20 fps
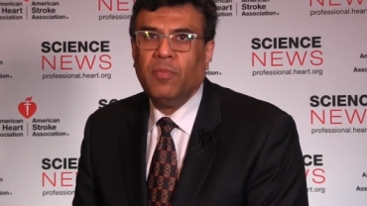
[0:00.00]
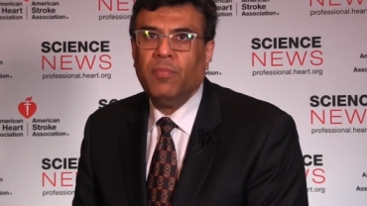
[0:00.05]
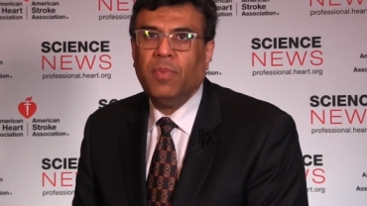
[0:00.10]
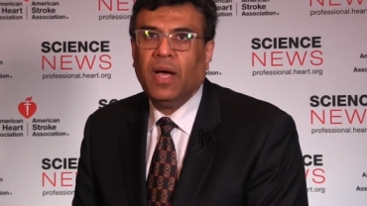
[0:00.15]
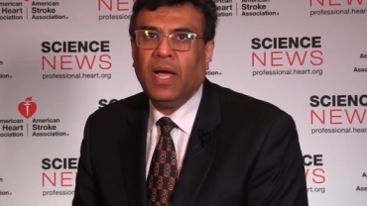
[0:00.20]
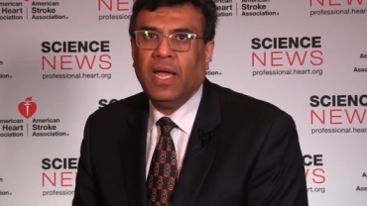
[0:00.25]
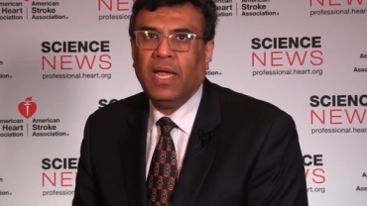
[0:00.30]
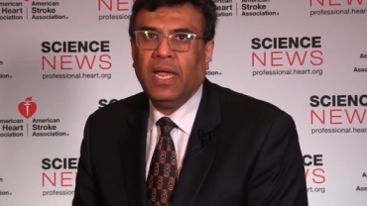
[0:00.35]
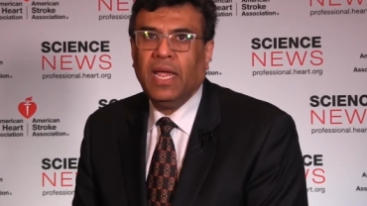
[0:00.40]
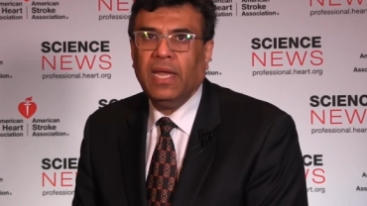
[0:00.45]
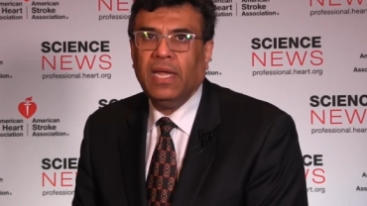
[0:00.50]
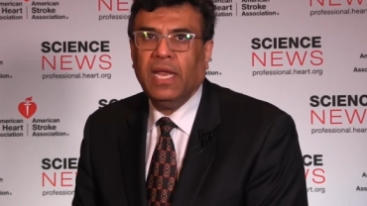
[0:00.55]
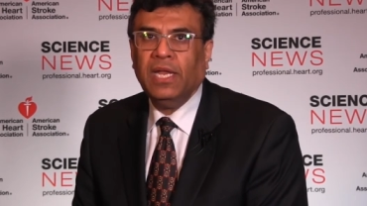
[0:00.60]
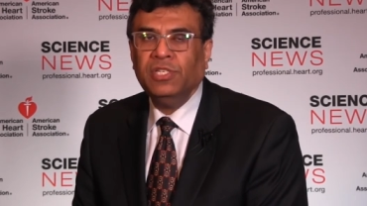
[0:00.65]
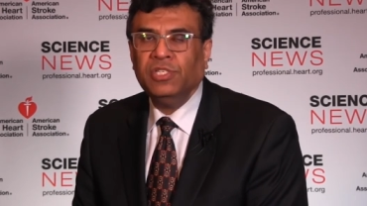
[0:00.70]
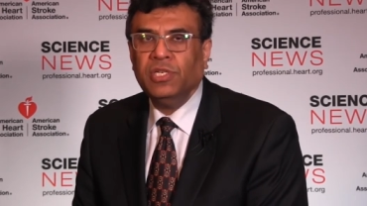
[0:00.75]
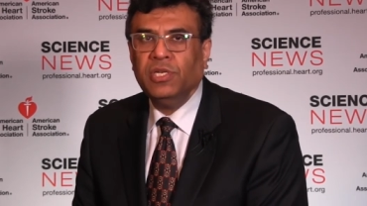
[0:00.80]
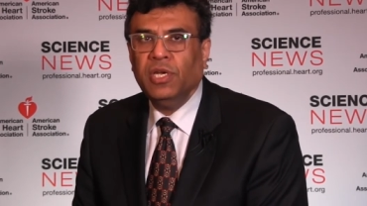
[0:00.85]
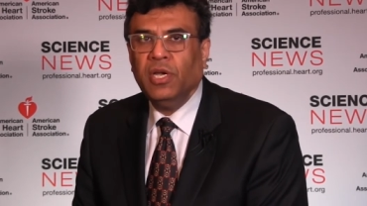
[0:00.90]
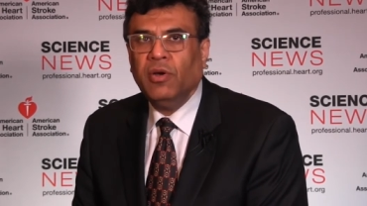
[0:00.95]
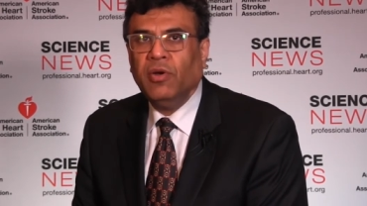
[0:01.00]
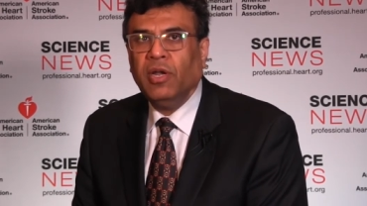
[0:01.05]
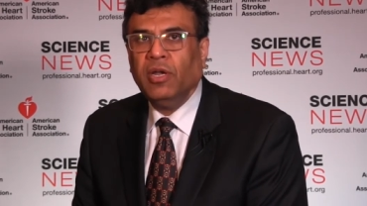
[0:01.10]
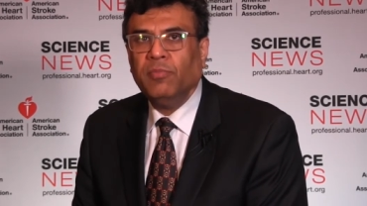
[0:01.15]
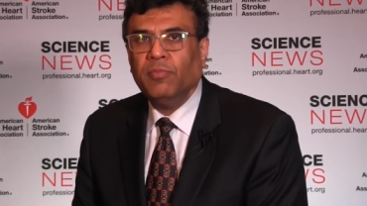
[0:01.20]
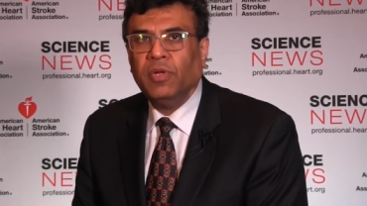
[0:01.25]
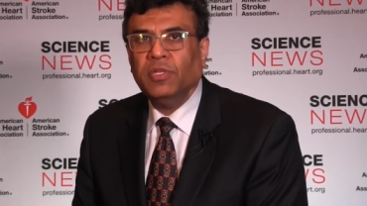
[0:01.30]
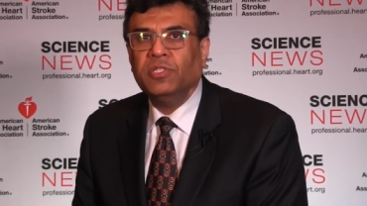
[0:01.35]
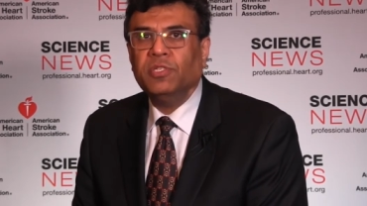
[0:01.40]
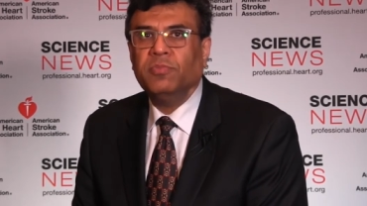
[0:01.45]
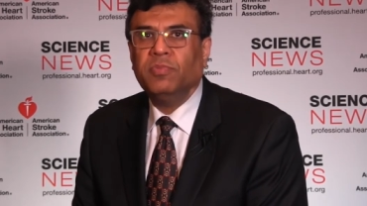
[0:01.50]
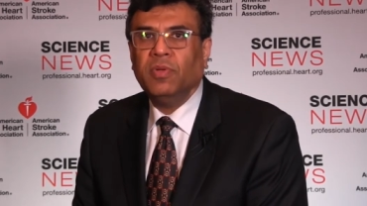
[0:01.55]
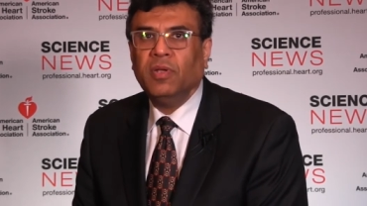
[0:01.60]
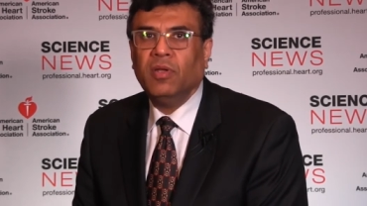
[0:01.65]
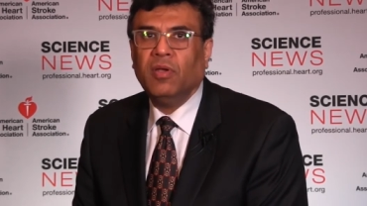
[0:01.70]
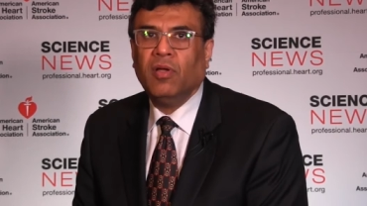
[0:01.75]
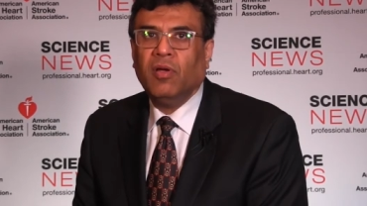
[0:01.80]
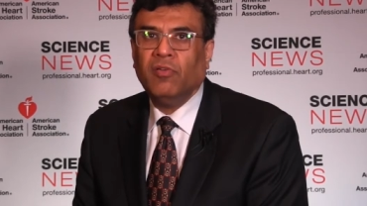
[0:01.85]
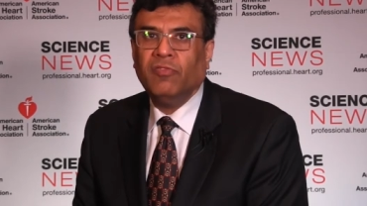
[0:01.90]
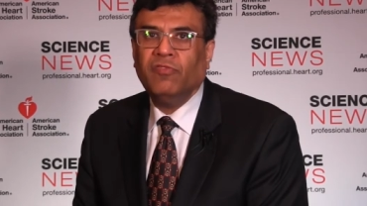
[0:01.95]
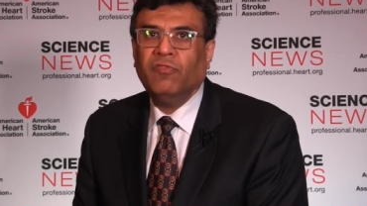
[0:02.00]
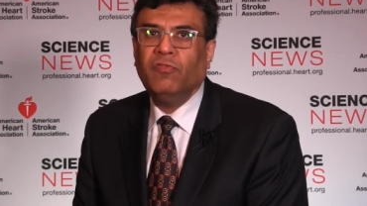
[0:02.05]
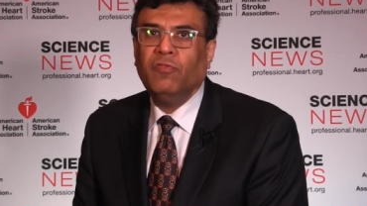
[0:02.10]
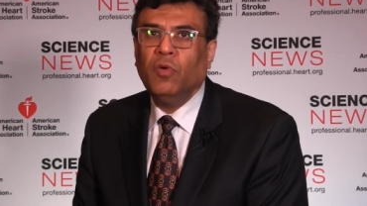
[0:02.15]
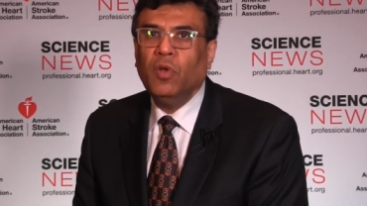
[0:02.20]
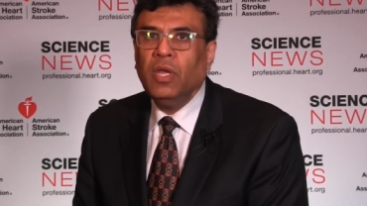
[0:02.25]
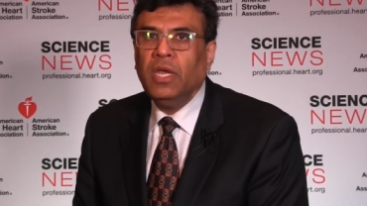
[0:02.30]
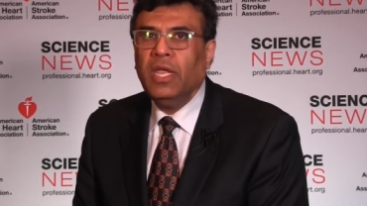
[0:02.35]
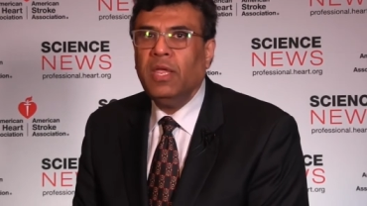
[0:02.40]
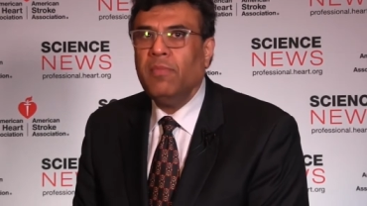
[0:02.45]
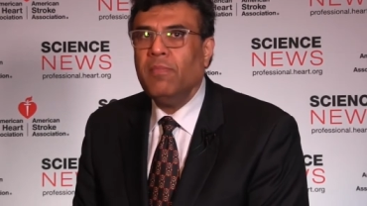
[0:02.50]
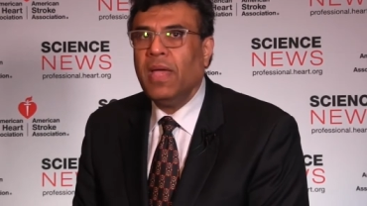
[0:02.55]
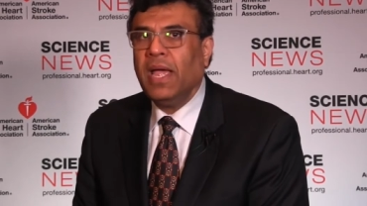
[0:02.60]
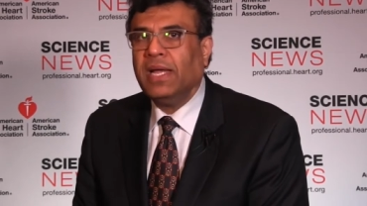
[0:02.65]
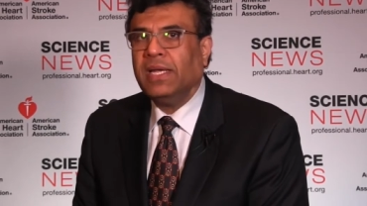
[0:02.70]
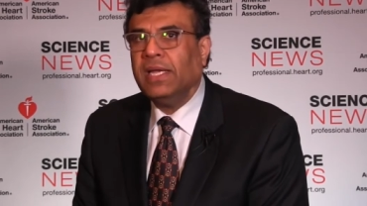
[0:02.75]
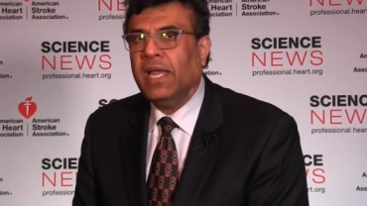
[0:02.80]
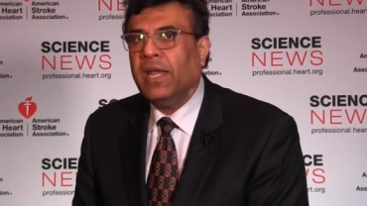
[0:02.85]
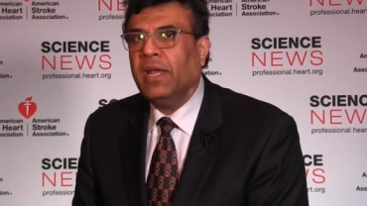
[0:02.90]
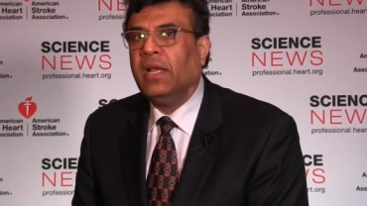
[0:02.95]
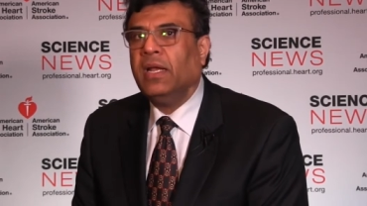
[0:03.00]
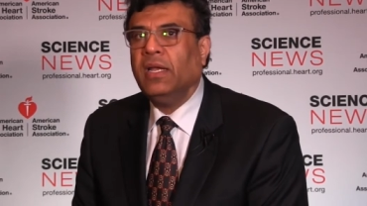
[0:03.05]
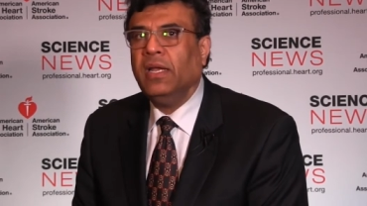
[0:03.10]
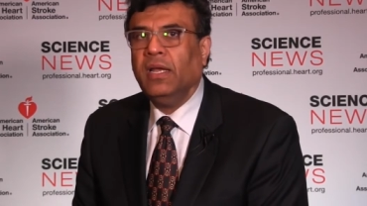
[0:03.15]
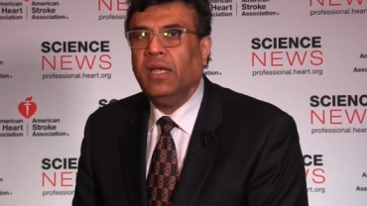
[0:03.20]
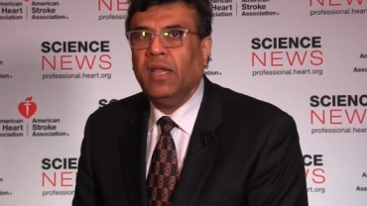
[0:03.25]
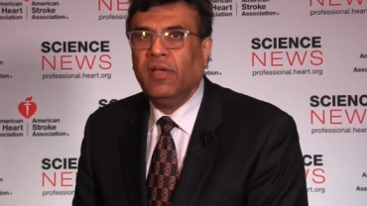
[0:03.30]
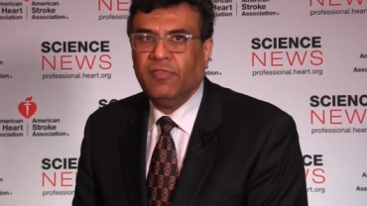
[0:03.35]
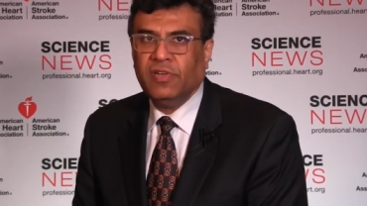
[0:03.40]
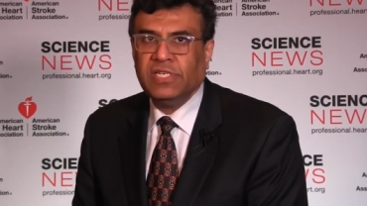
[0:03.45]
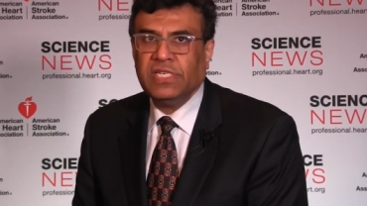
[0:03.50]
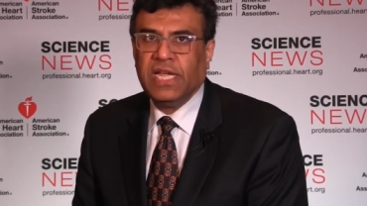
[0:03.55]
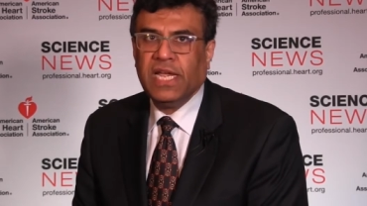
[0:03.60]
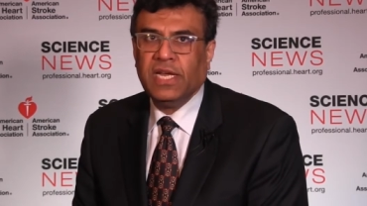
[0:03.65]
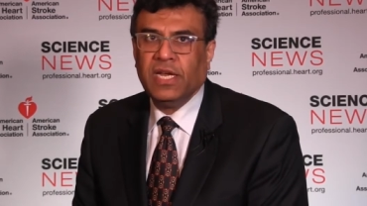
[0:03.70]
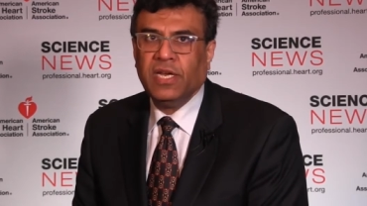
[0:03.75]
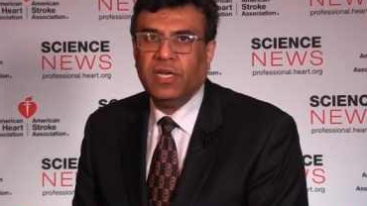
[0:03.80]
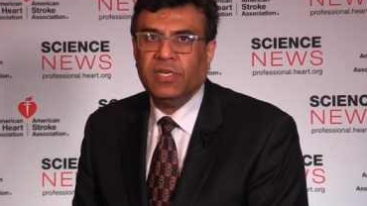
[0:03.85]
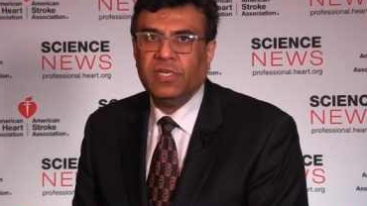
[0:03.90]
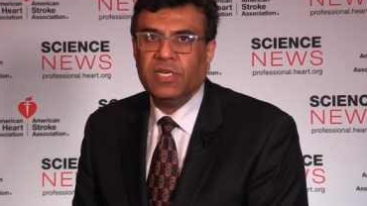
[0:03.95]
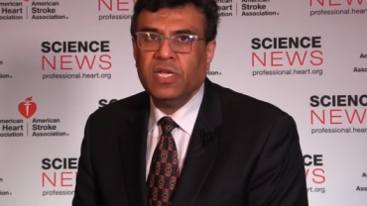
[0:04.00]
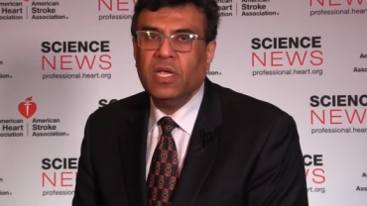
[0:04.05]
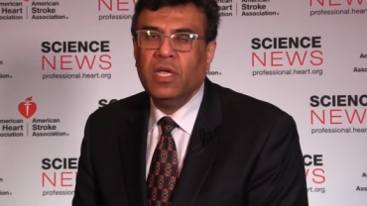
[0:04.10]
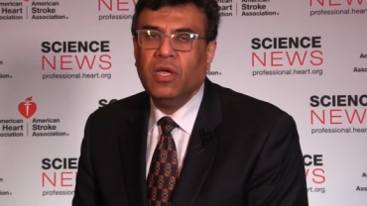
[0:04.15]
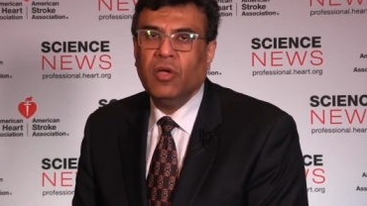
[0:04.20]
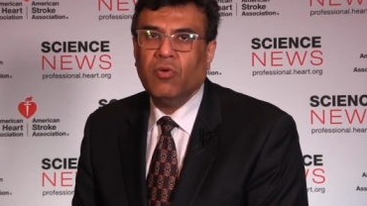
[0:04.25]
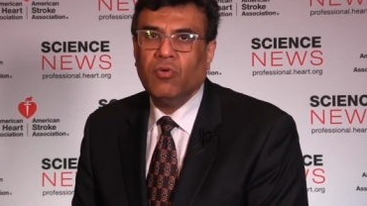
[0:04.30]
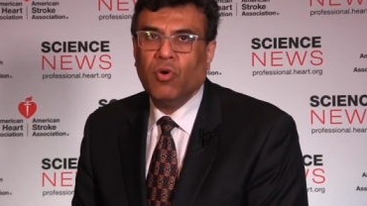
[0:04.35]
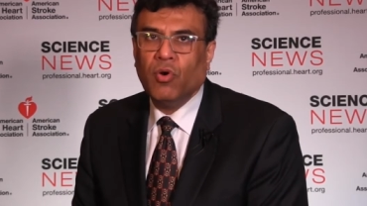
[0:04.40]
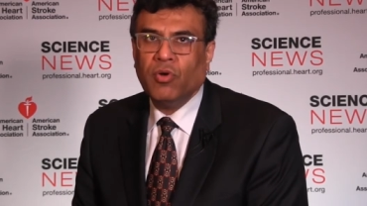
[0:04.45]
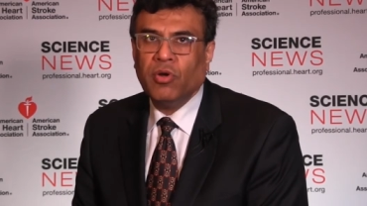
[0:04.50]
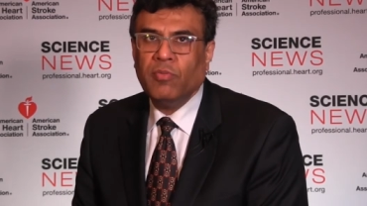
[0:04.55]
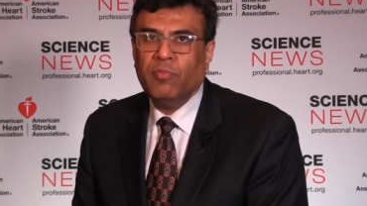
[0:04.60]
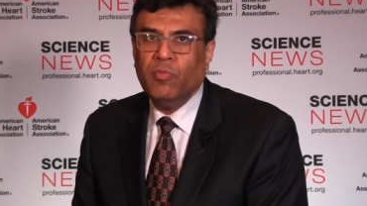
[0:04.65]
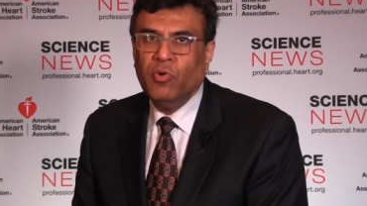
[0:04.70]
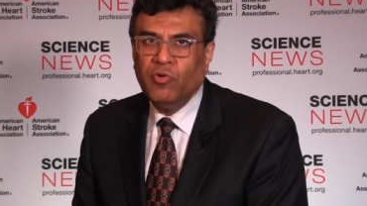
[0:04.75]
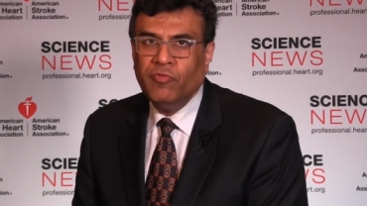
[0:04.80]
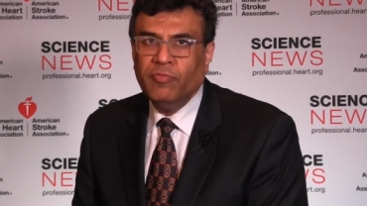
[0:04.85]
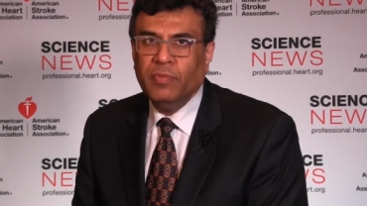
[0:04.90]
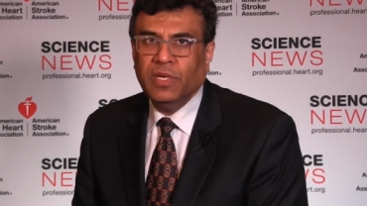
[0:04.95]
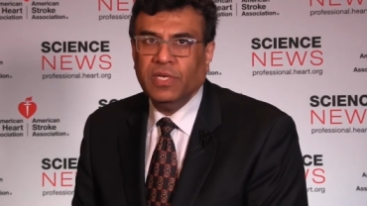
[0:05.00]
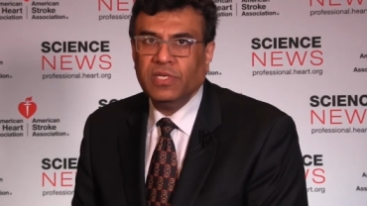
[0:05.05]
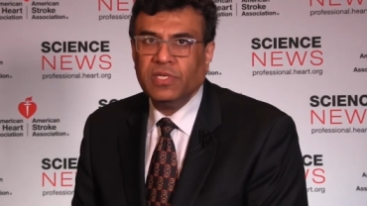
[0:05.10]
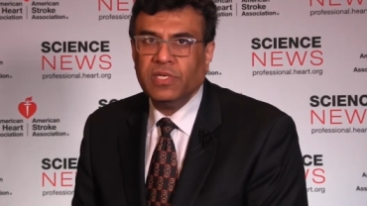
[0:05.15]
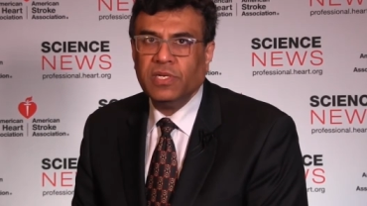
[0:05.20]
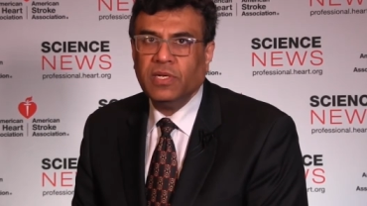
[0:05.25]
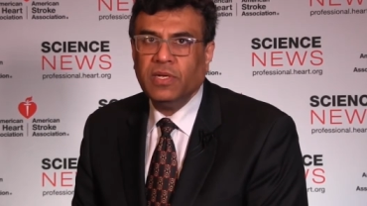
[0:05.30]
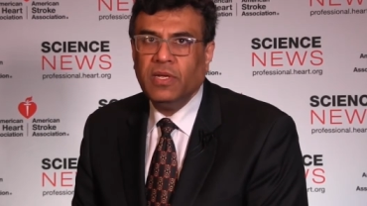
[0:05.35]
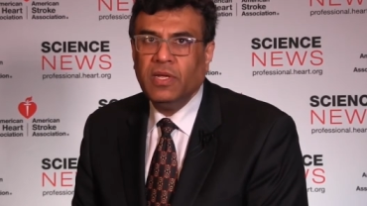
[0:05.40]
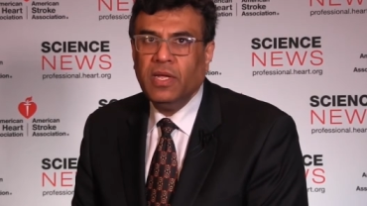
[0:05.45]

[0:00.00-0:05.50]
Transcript: by an engineering principle of fully magnetically levitated rotor movement